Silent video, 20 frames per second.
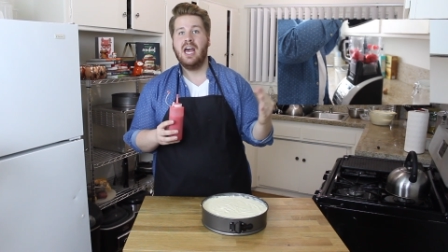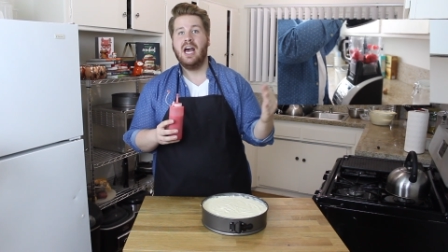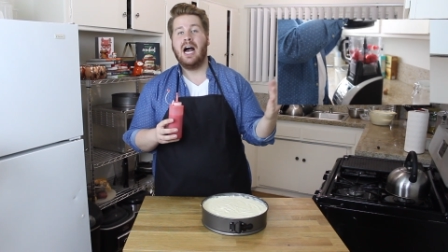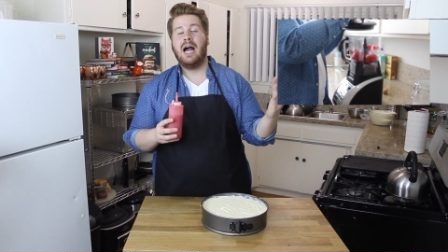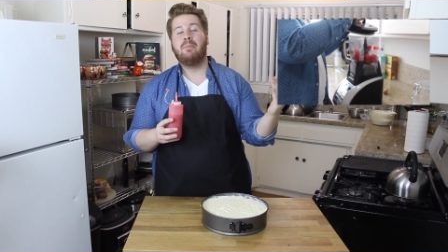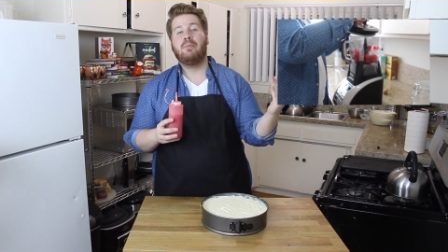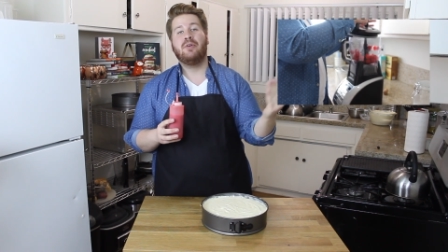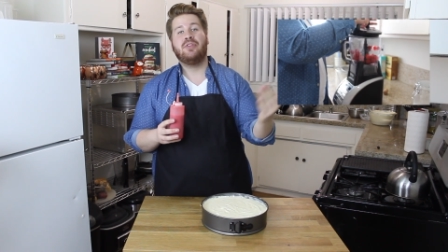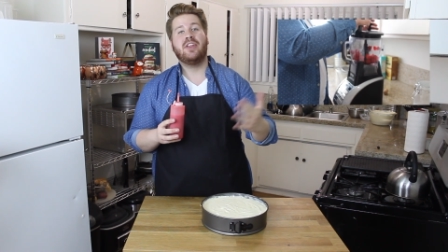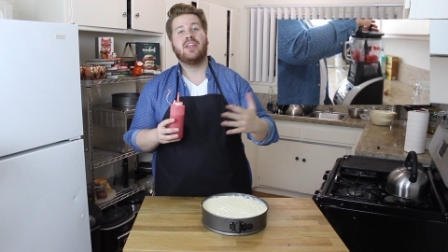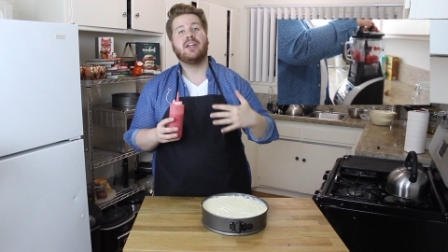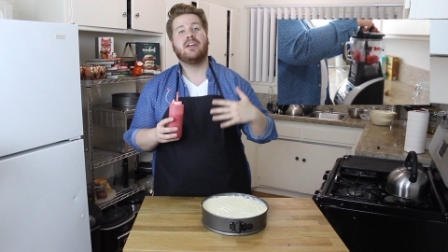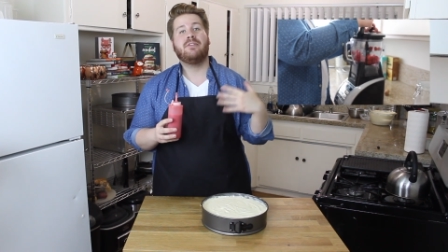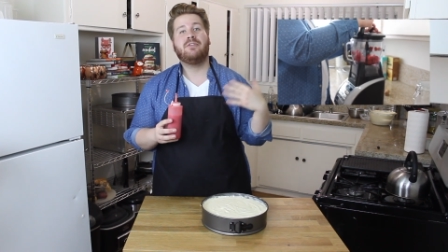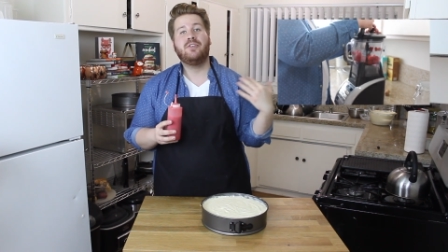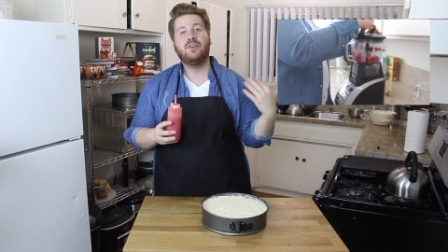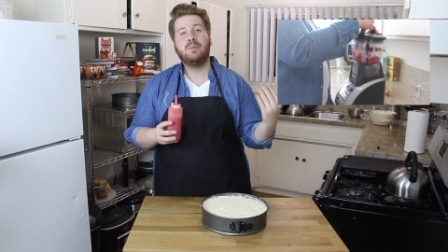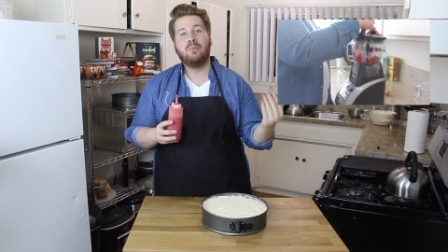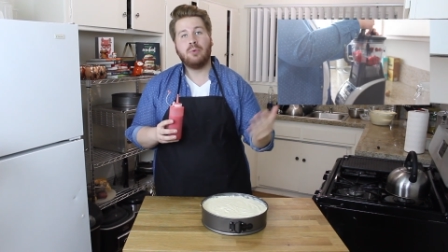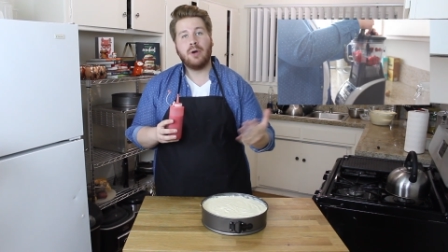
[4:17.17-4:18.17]
I put that in a
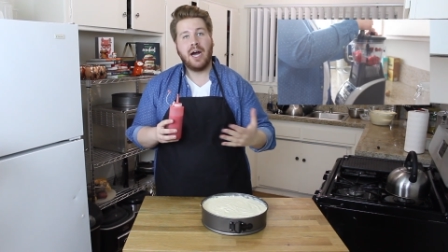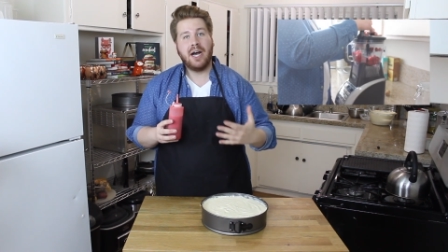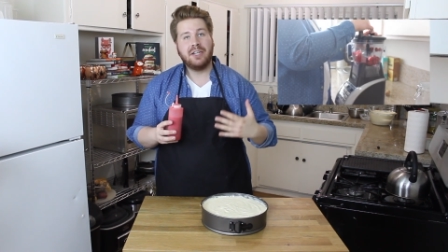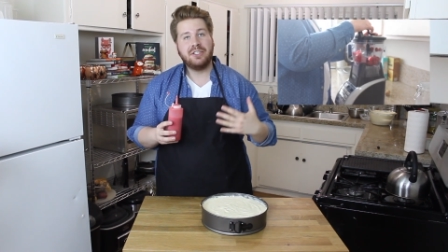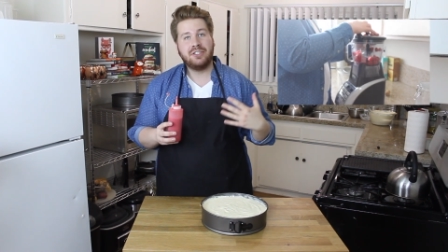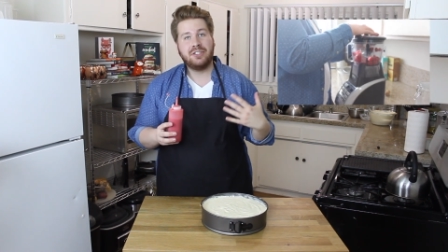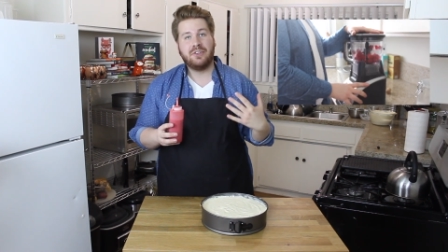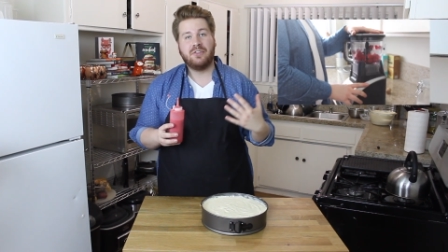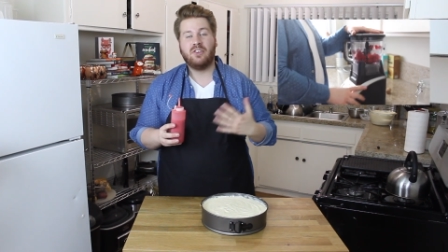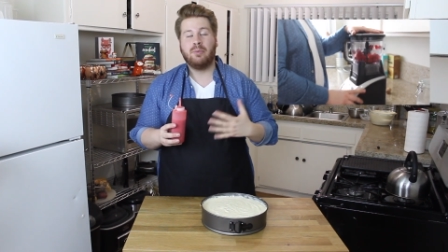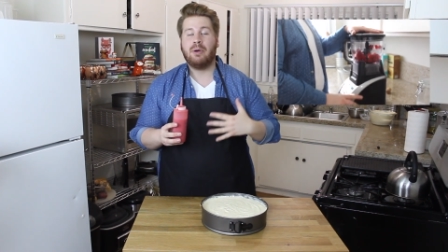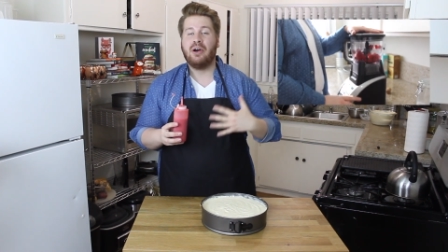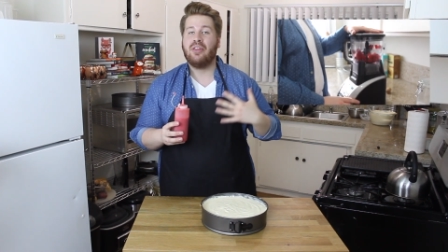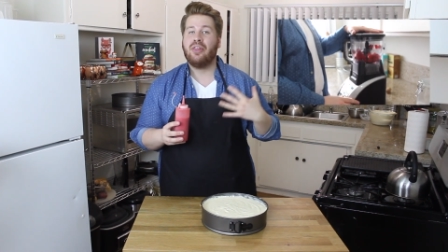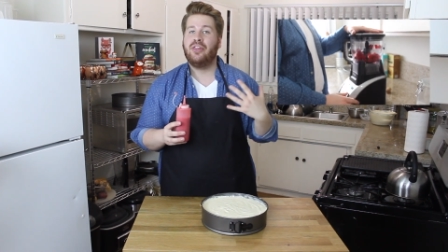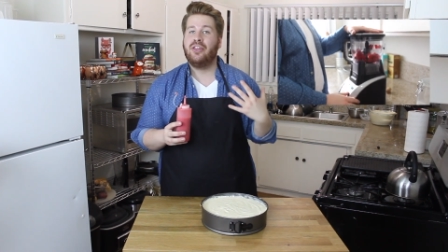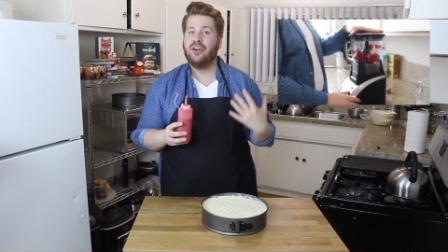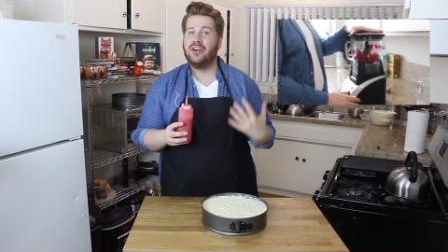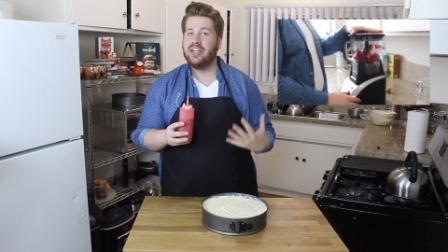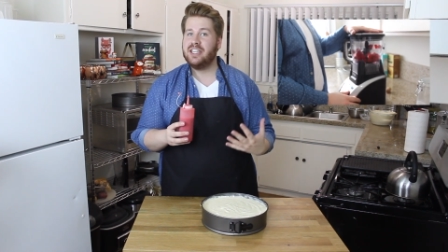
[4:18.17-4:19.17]
food processor for
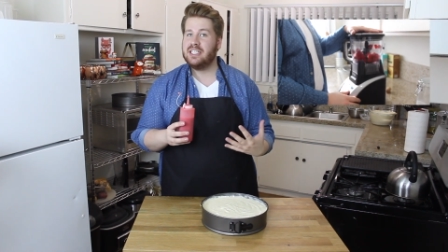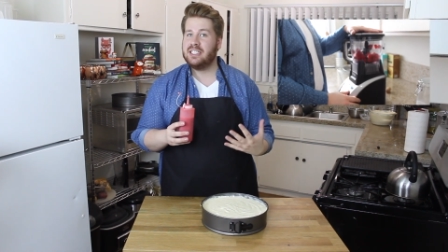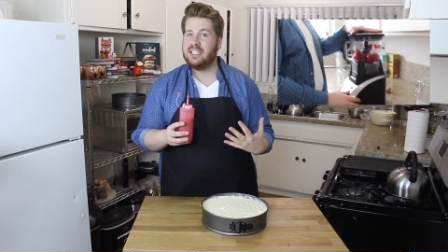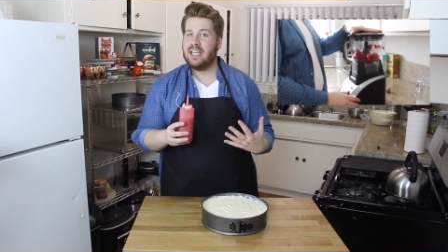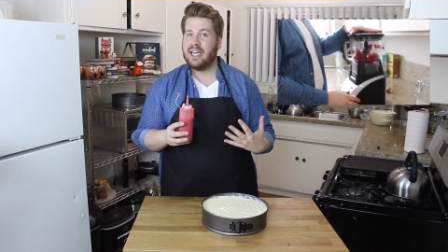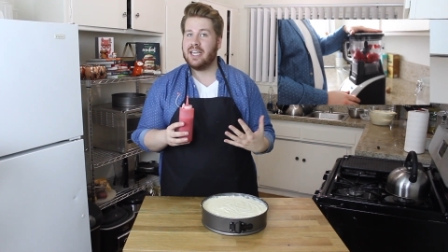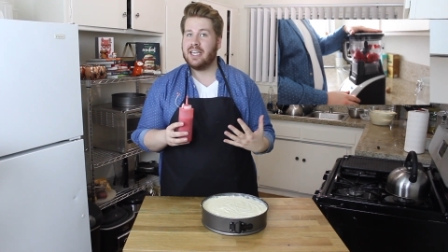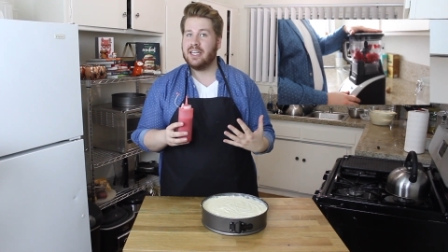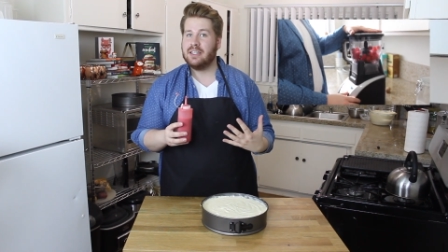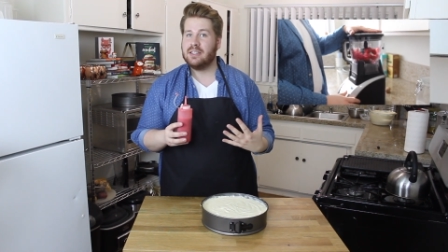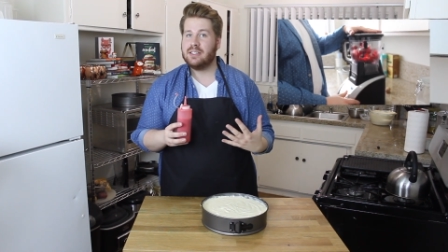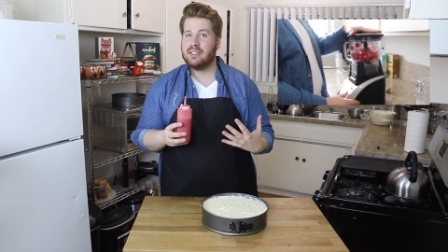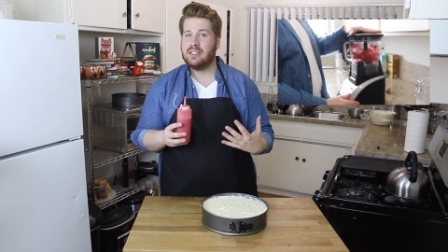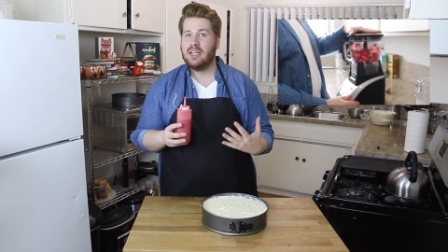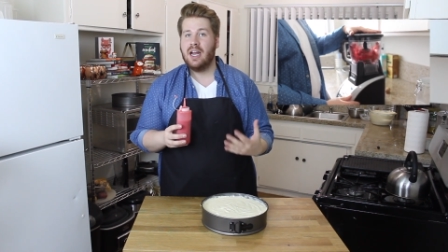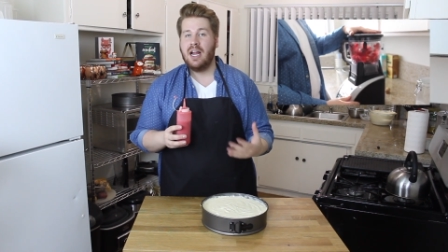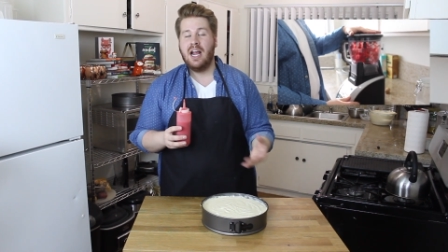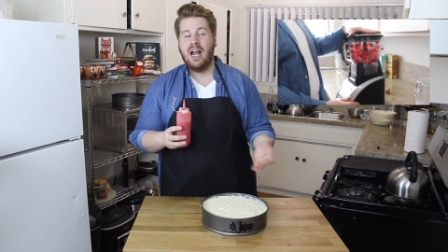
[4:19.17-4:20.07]
about 30 seconds.